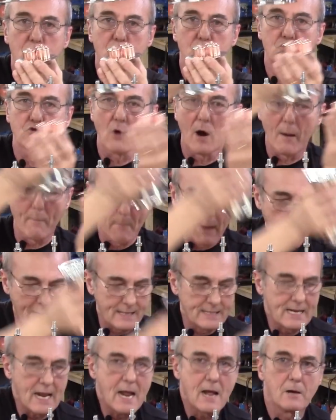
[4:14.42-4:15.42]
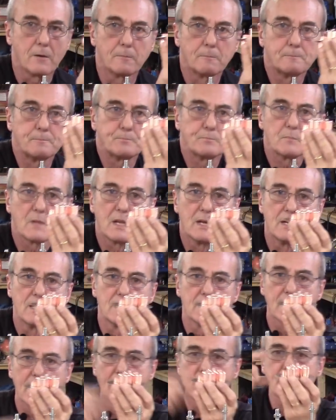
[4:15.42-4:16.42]
to drop back down.
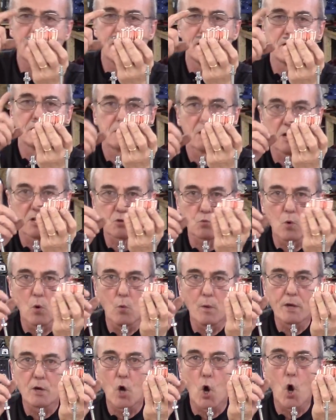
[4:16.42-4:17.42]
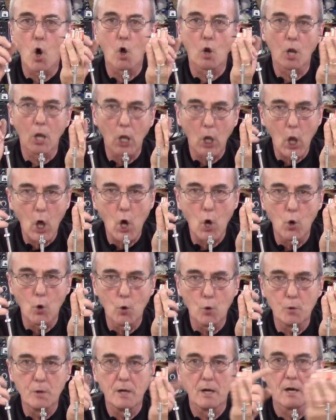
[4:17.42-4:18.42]
And then it does what we call
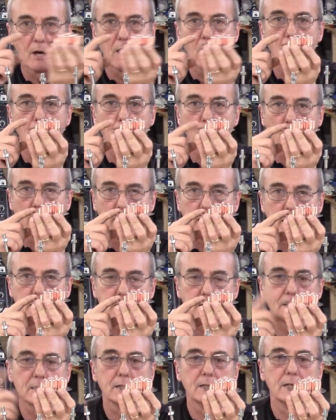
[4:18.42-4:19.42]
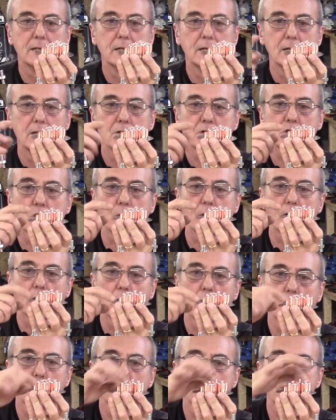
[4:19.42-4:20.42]
load a plate. So it
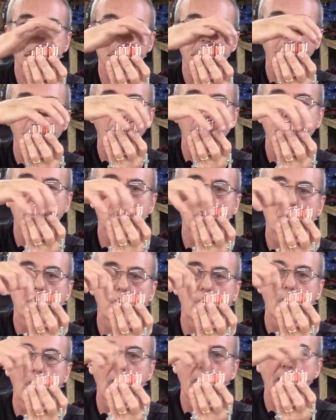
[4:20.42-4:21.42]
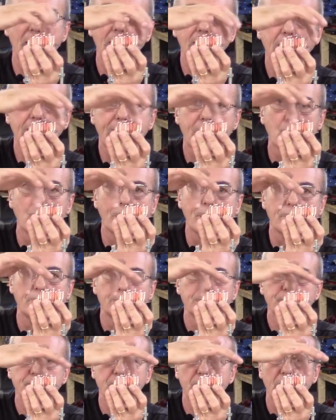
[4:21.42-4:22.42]
loads this plate with a lot of liquid
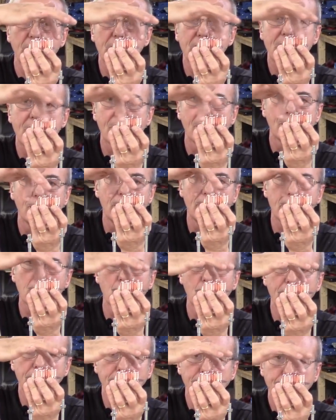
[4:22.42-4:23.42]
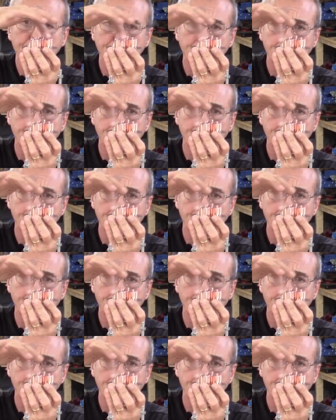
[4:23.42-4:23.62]
and that liquid